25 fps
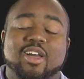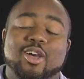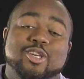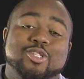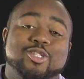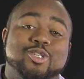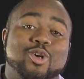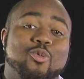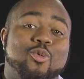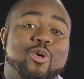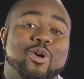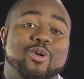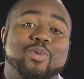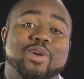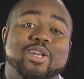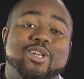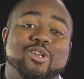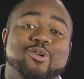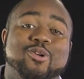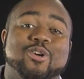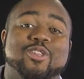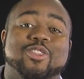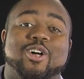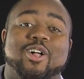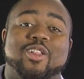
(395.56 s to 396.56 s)
So, what do we
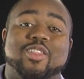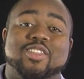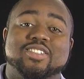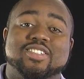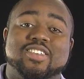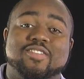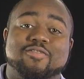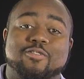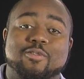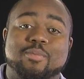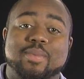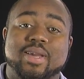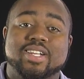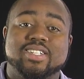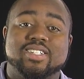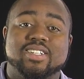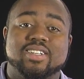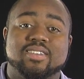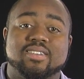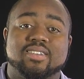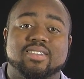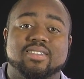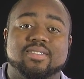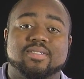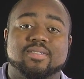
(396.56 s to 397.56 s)
do with all this information?
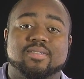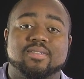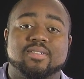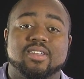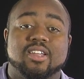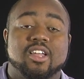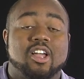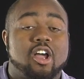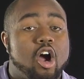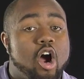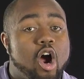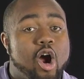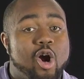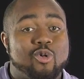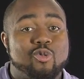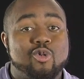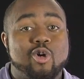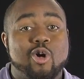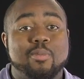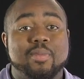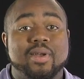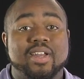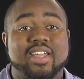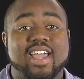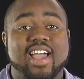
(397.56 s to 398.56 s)
Are
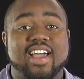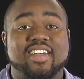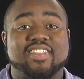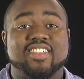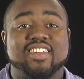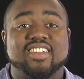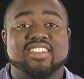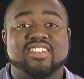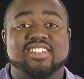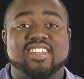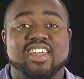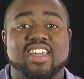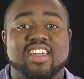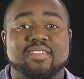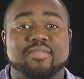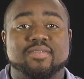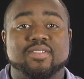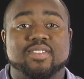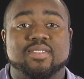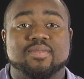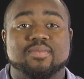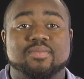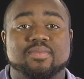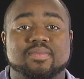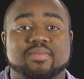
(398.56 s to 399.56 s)
Roman Catholics
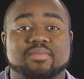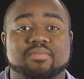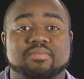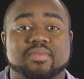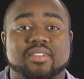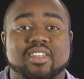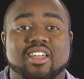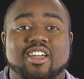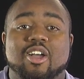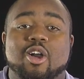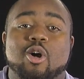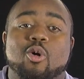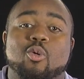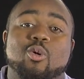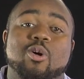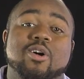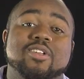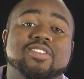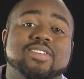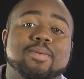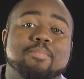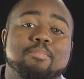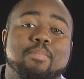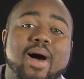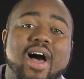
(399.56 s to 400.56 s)
saved? Well,
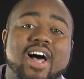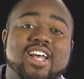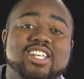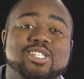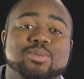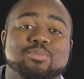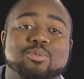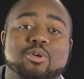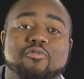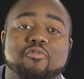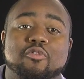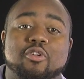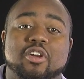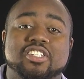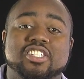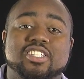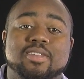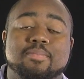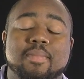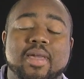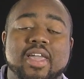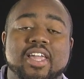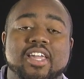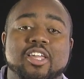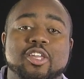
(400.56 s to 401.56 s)
it's impossible for us to
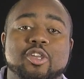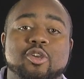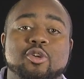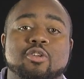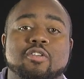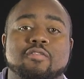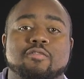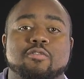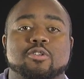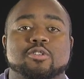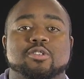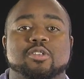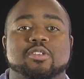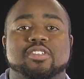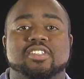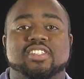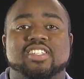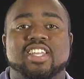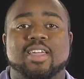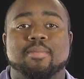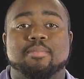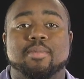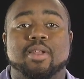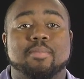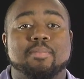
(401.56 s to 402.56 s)
make a universal
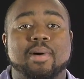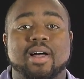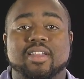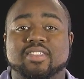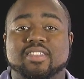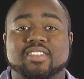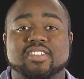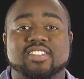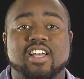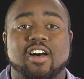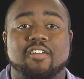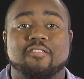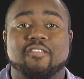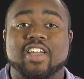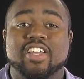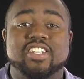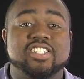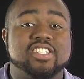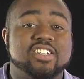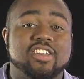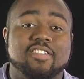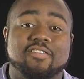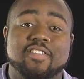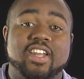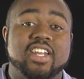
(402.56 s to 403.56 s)
statement about the
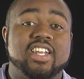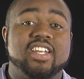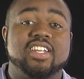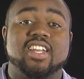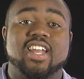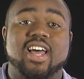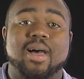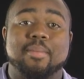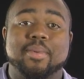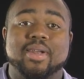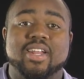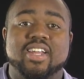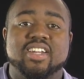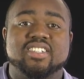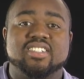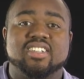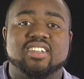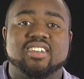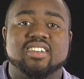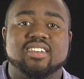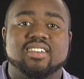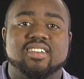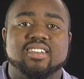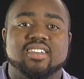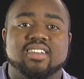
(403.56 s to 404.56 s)
salvation of any denomination.